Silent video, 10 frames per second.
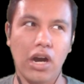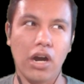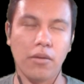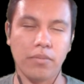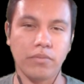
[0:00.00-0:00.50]

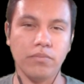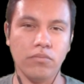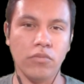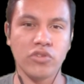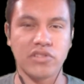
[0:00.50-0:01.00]
I'll
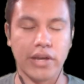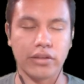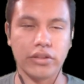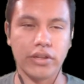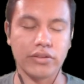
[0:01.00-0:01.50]
most
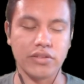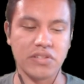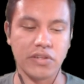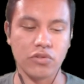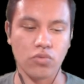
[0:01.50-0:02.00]
likely get
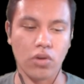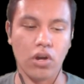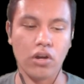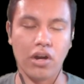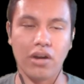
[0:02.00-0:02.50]
details
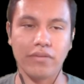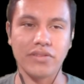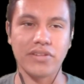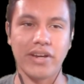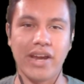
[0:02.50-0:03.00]
wrong, obviously.